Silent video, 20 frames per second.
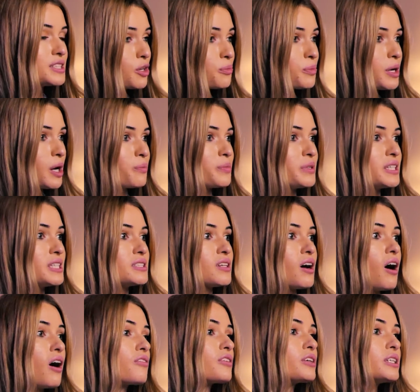Some
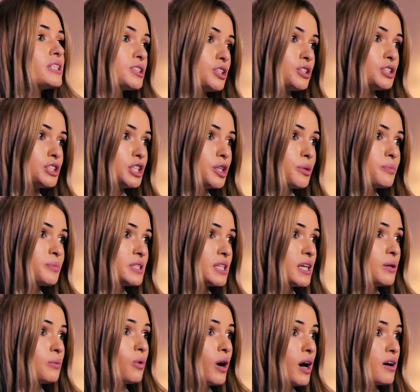companies offer
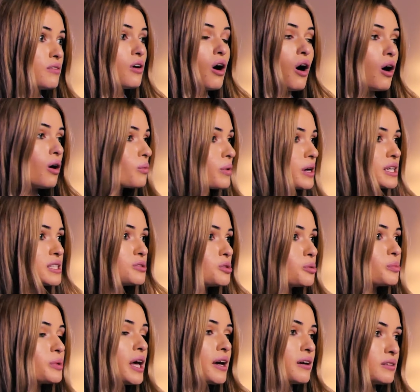internships and will have all ways
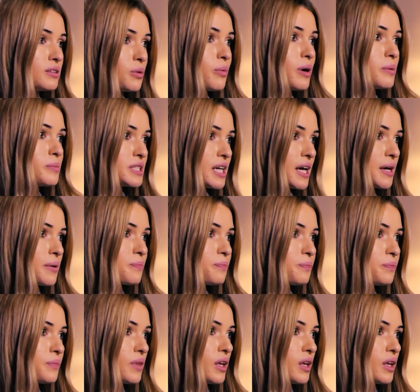to apply on their website.